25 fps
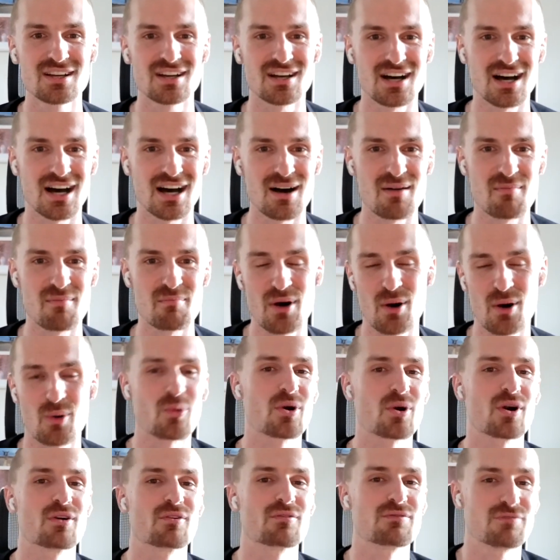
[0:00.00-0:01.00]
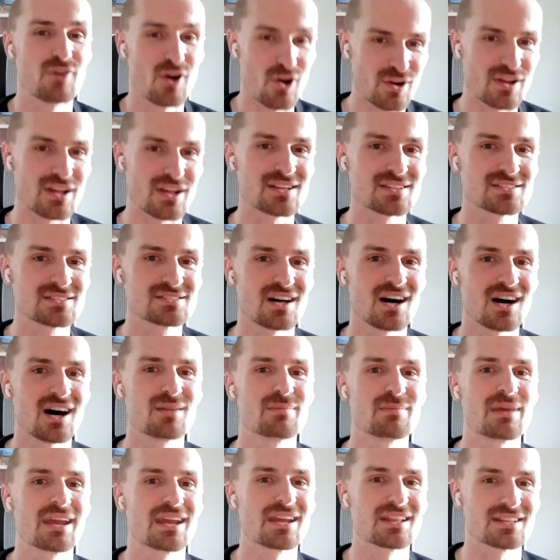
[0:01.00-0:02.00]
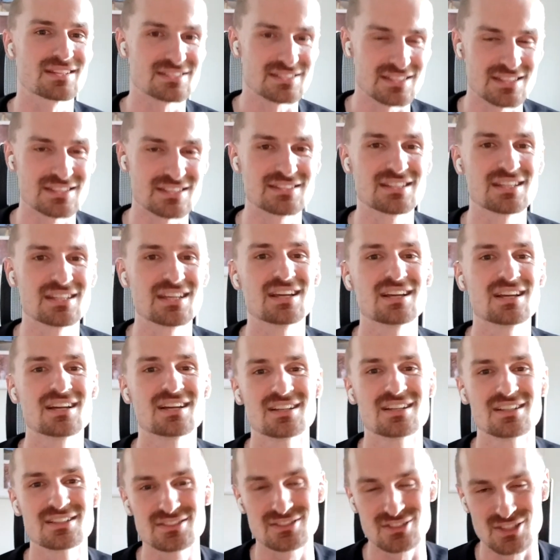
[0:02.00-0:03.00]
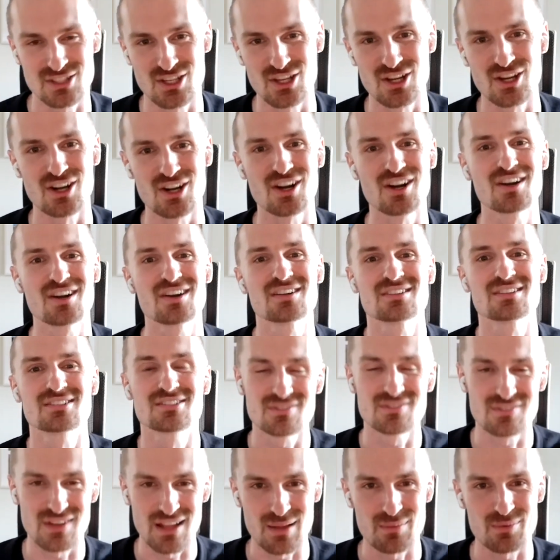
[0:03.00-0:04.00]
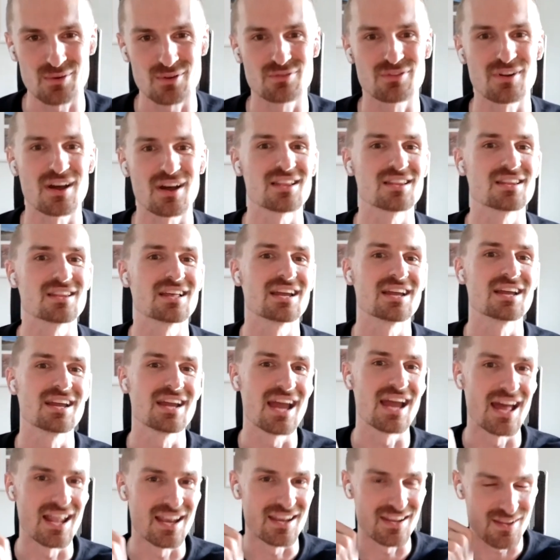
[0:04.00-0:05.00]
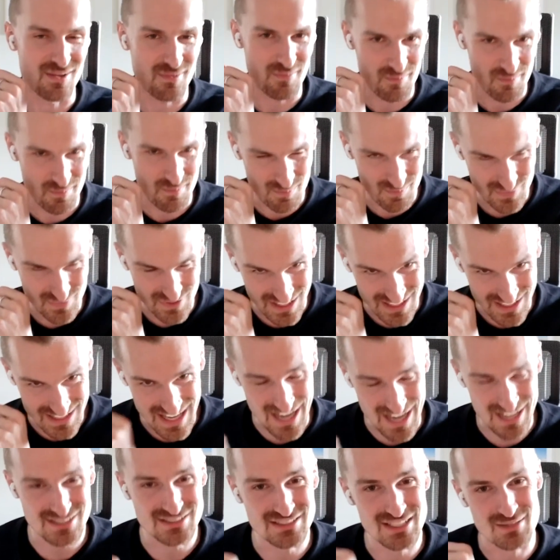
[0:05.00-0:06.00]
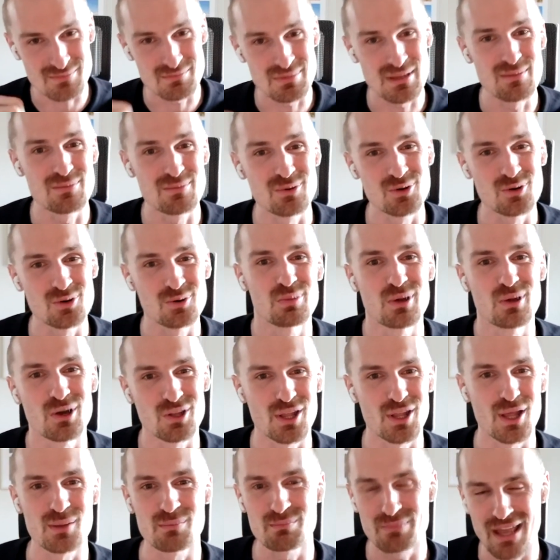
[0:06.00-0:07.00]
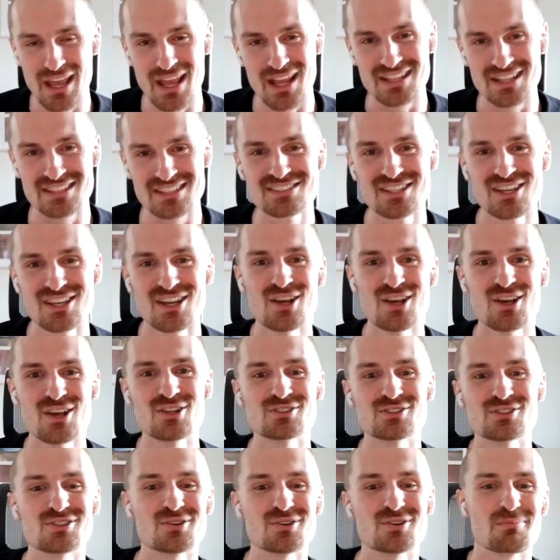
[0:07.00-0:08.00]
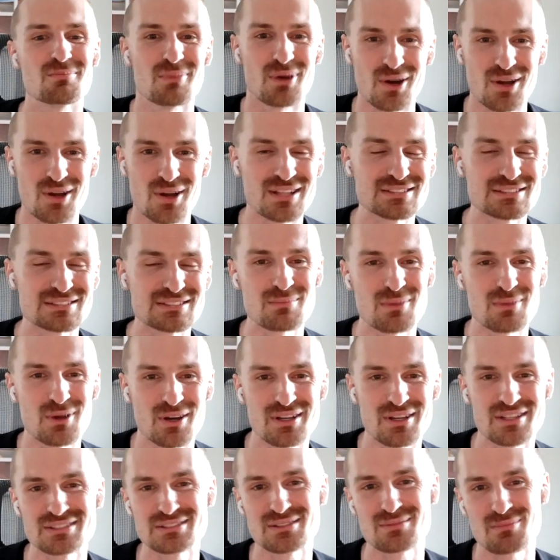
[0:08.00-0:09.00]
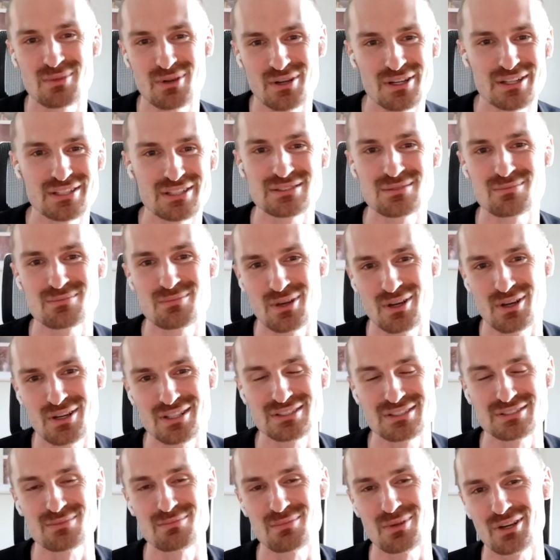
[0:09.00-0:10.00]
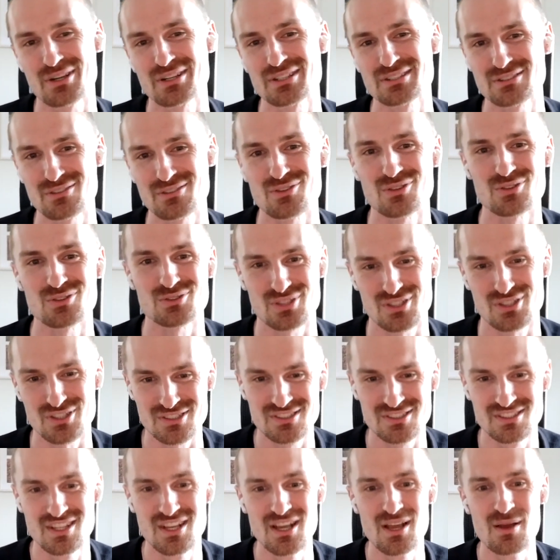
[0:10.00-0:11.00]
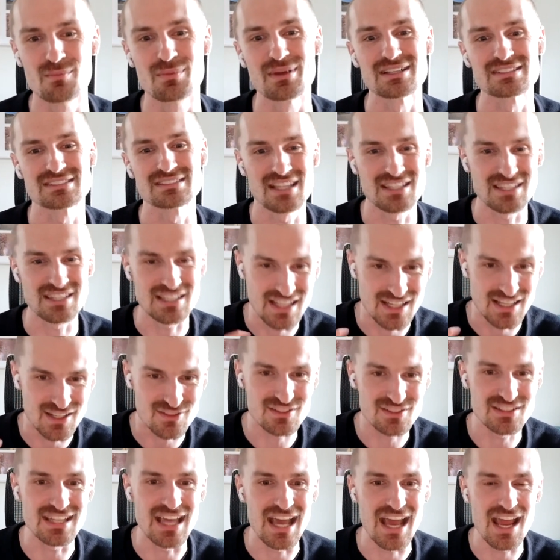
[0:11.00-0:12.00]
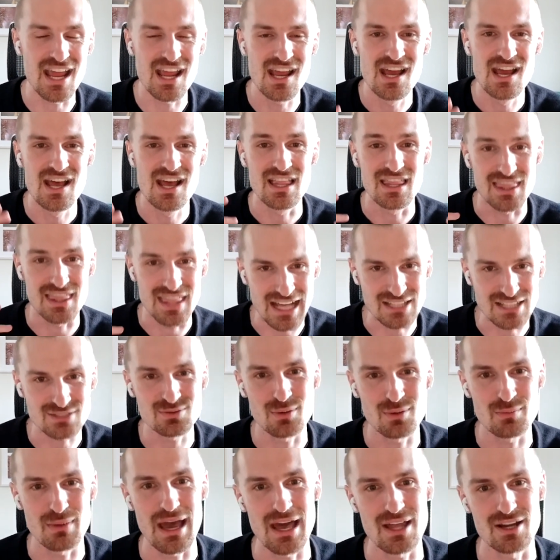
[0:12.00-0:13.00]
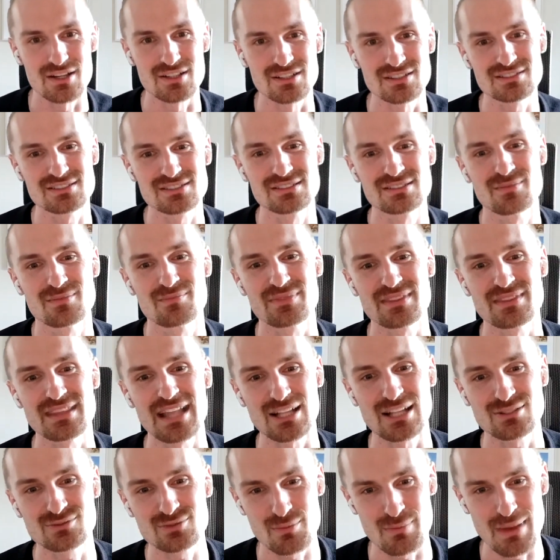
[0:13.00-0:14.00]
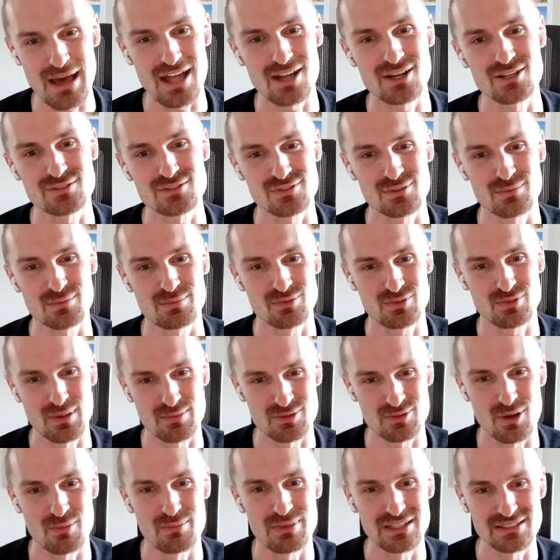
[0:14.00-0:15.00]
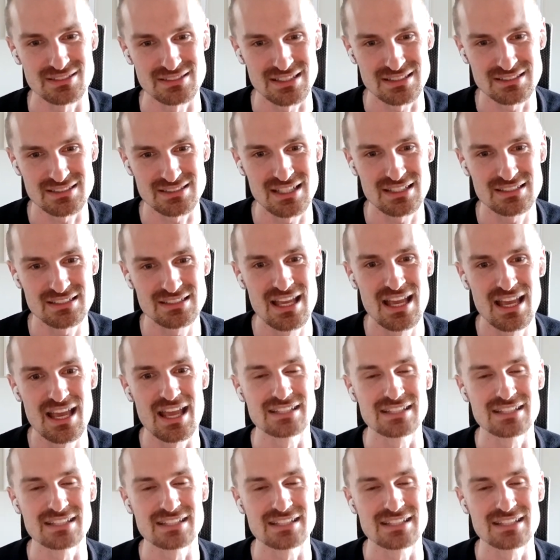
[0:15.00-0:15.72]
Um, but we're focused on making this easy, secure, developer friendly, and connecting people who build on Base to millions and millions and millions and millions and millions of users. Because at the end of the day, that's what matters. That's what matters for crypto businesses.